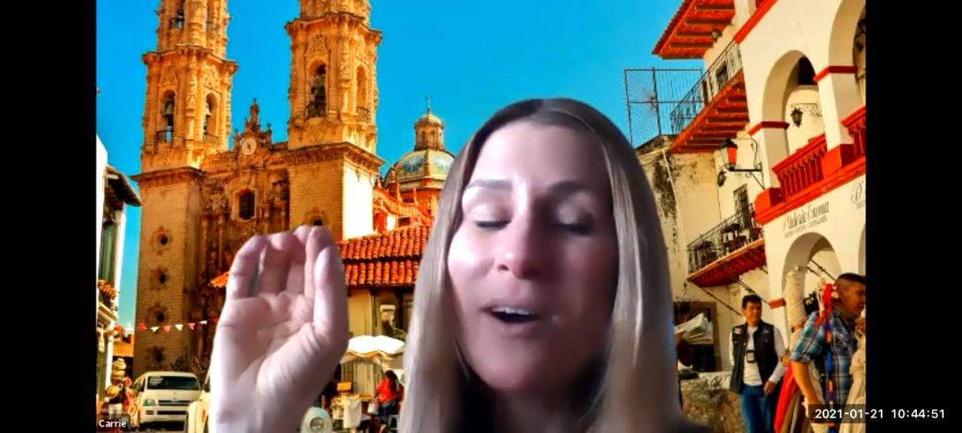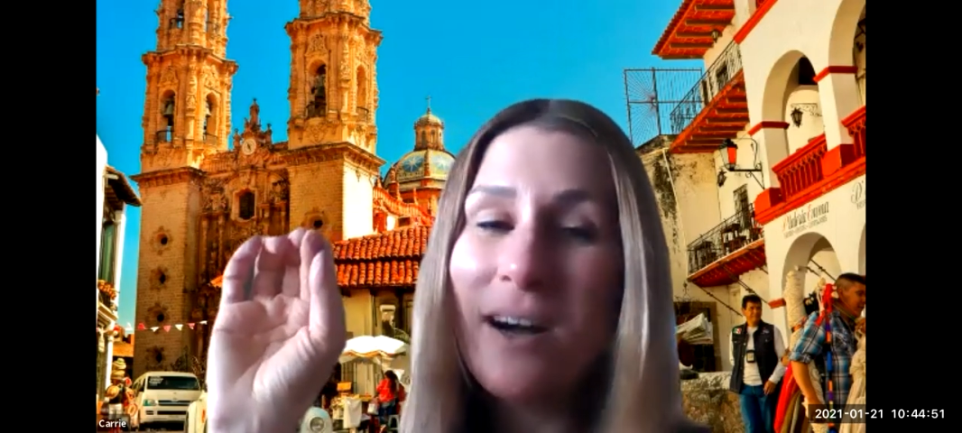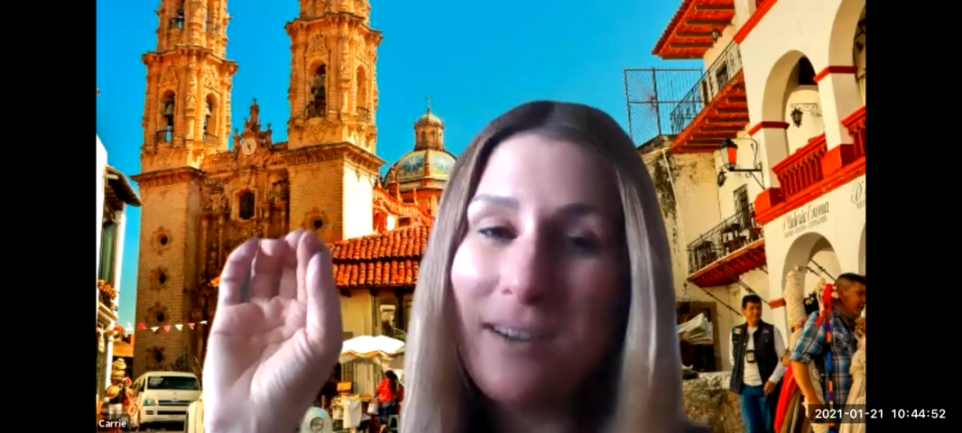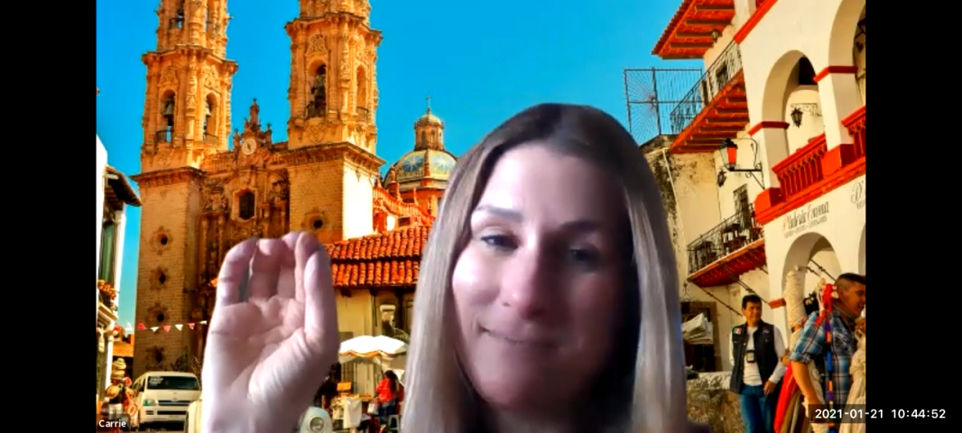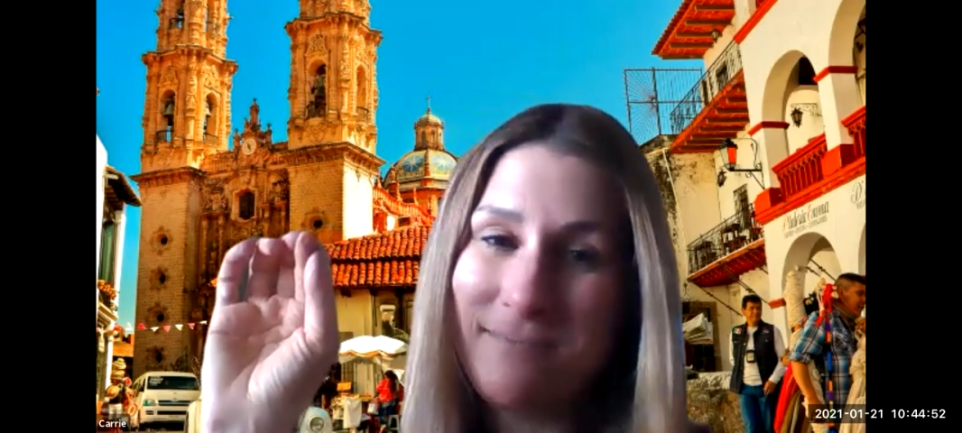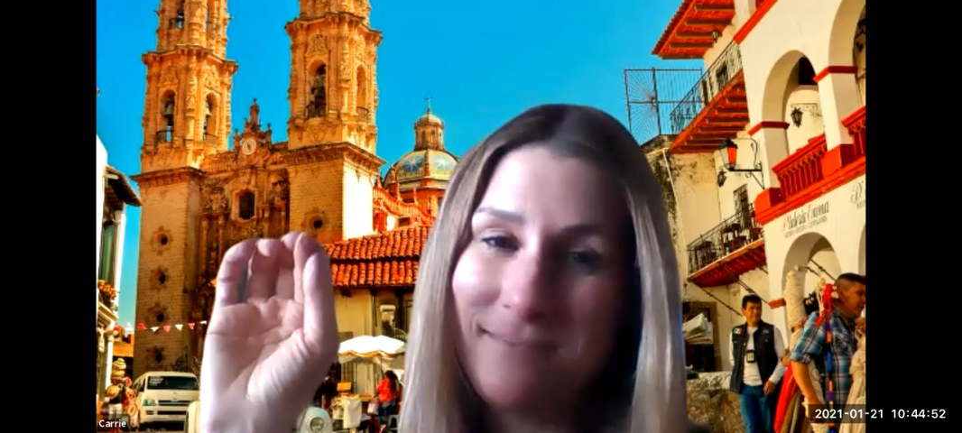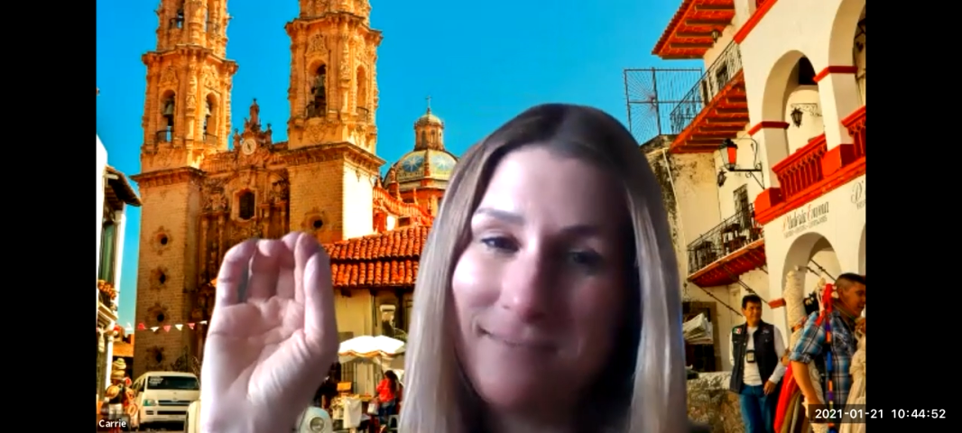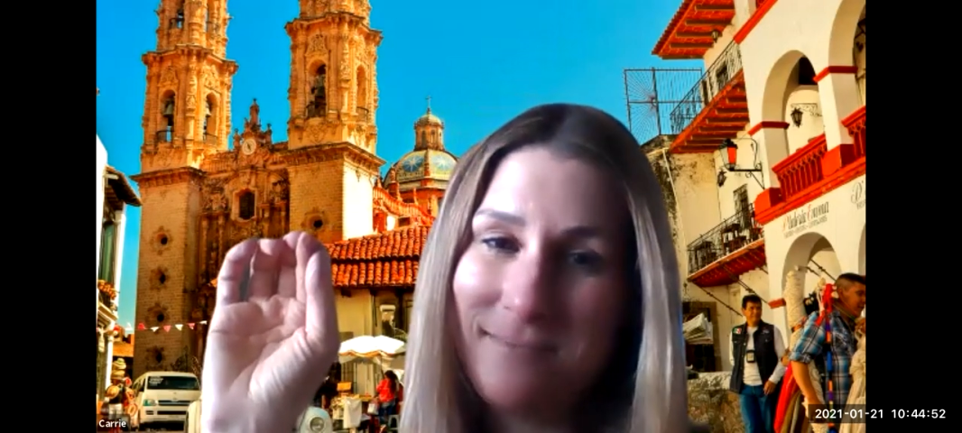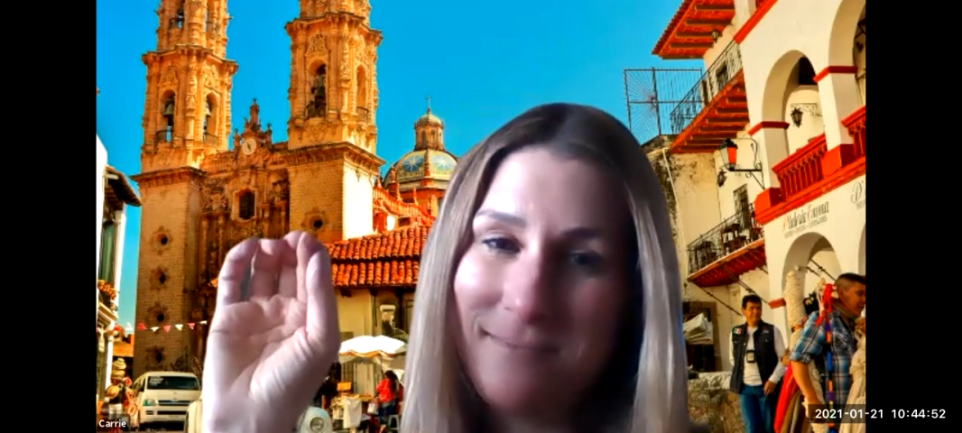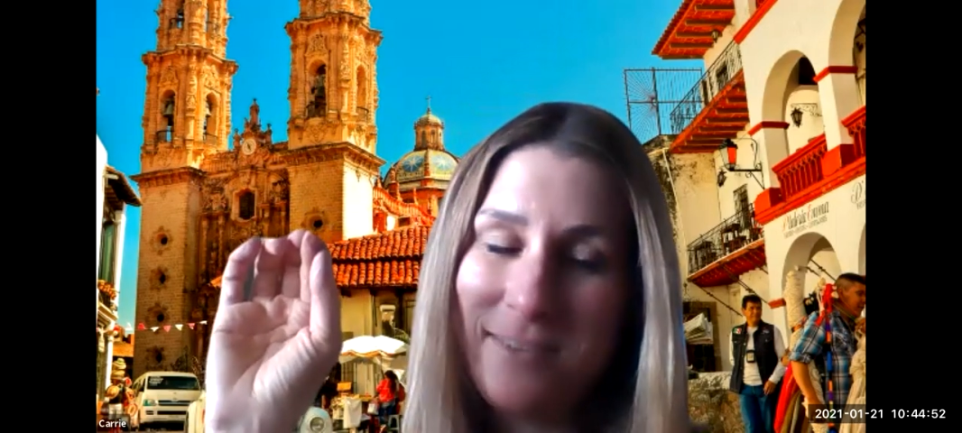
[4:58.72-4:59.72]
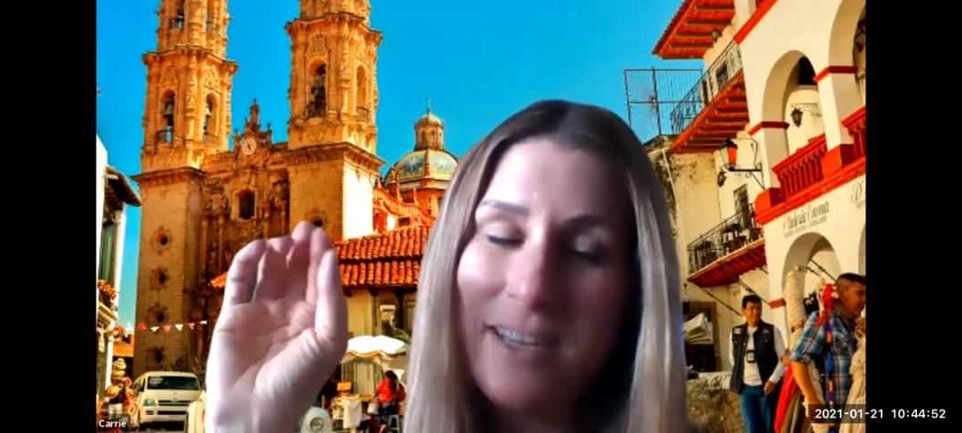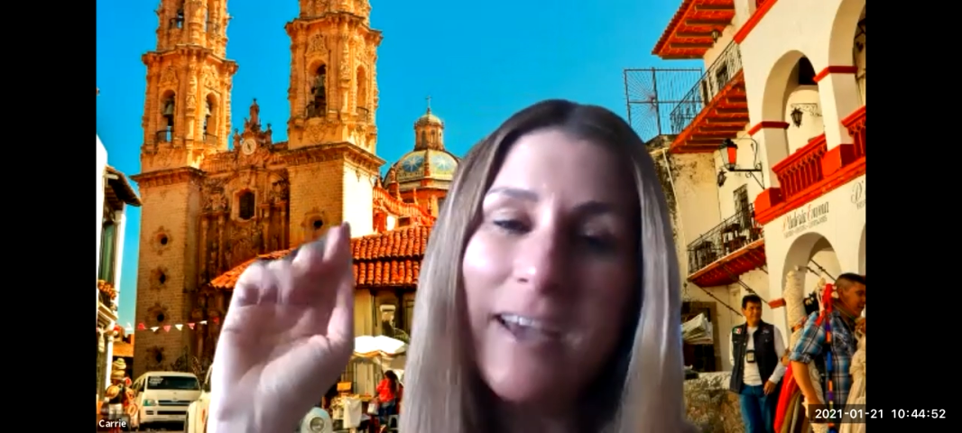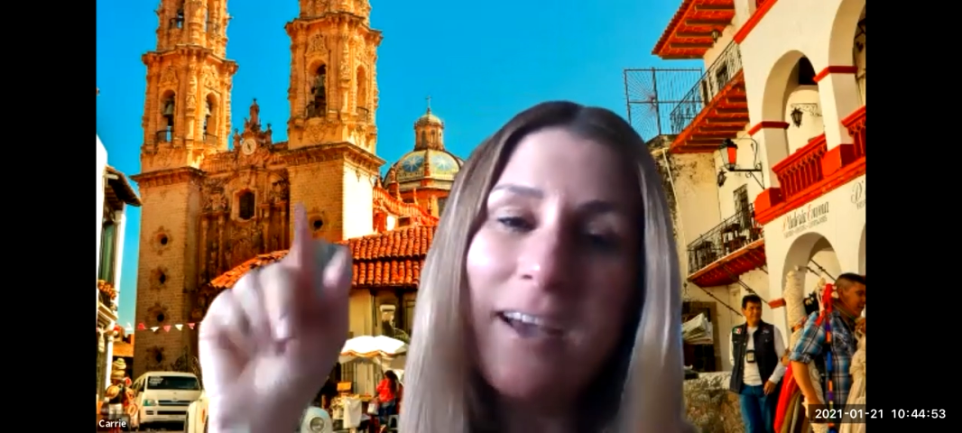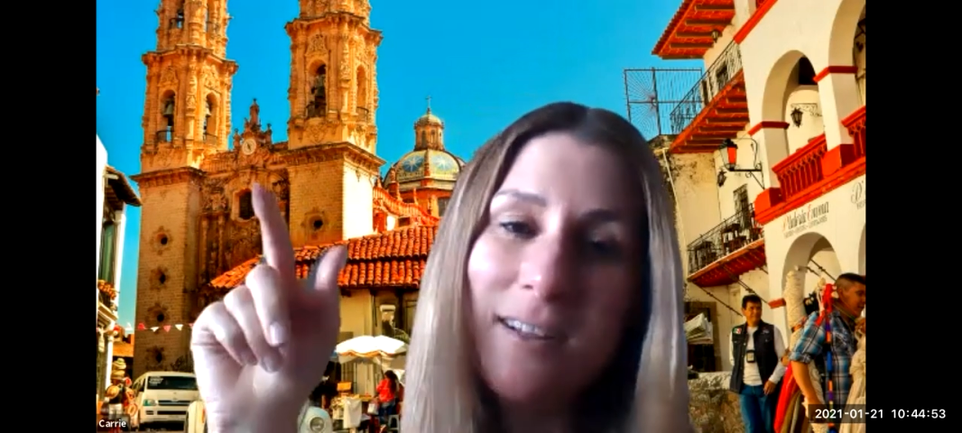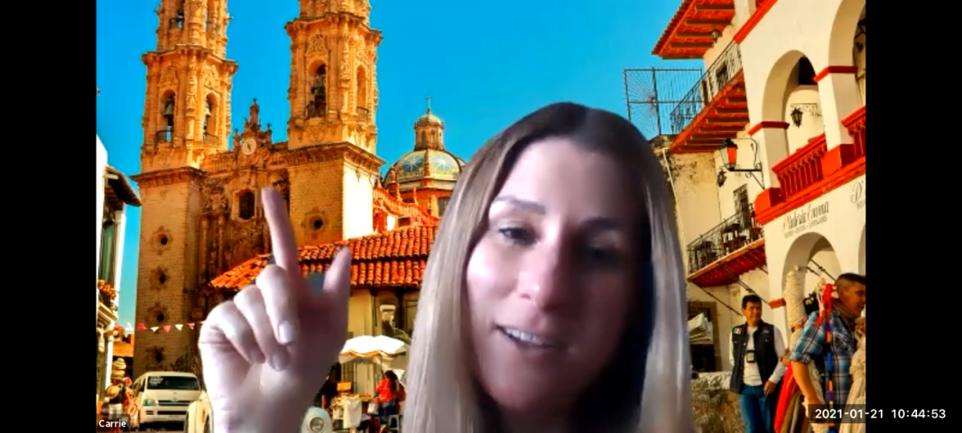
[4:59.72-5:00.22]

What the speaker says: Well, We get